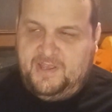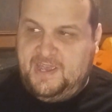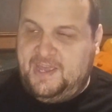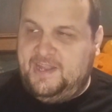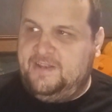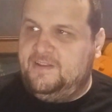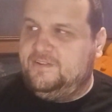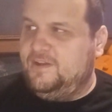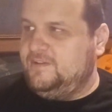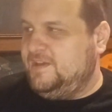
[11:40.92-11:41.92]
And it
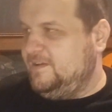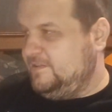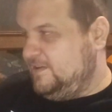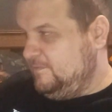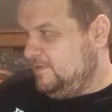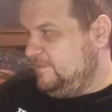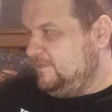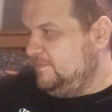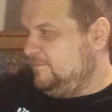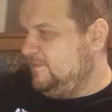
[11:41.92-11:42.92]
turns out why
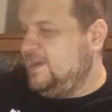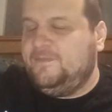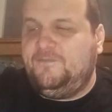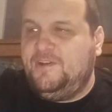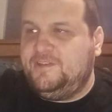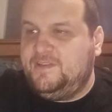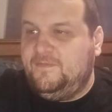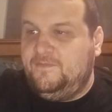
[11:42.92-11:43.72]
we had to first